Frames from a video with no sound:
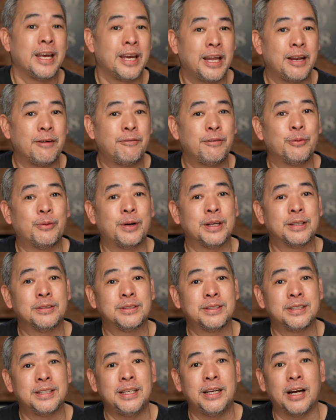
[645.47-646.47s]
And if you want to
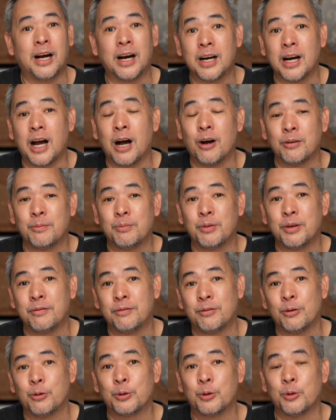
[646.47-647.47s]
see our output
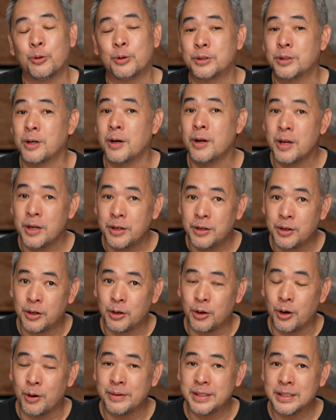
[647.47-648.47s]
photos, you
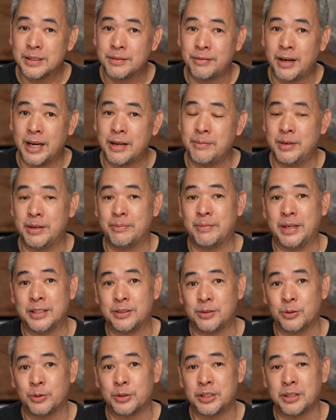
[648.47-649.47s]
could always find me in my
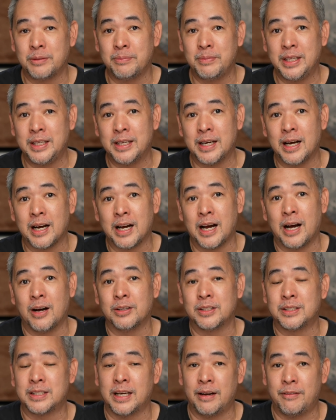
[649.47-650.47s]
social media
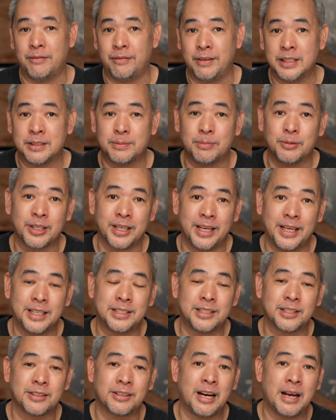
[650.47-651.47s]
accounts at Facebook,
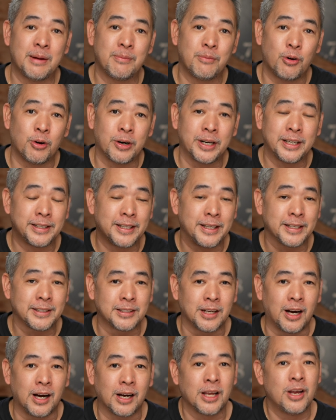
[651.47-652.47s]
Instagram, or
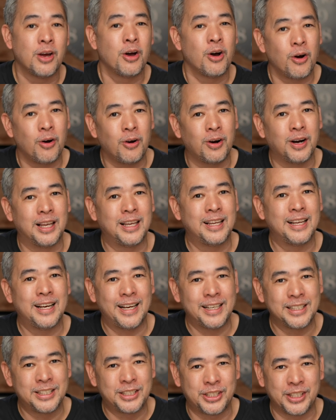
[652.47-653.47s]
TikTok, all
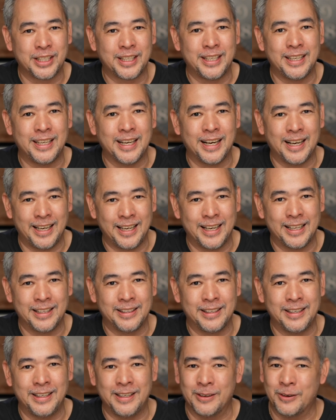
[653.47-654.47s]
at Ricky
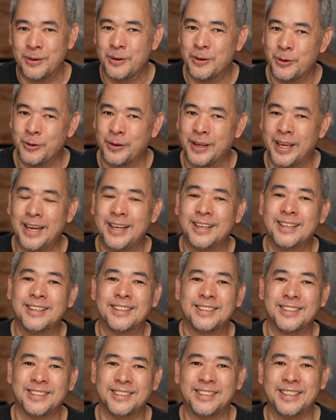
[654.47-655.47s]
Alejandrino. Okay,
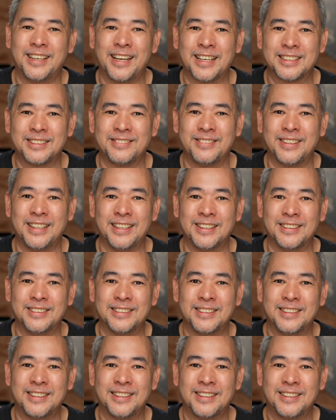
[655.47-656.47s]
till the next
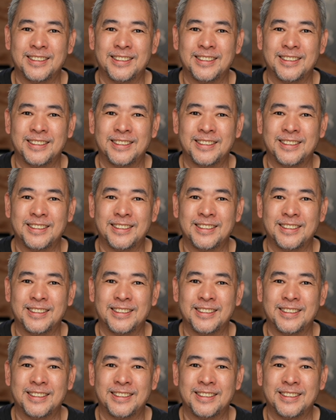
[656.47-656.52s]
video.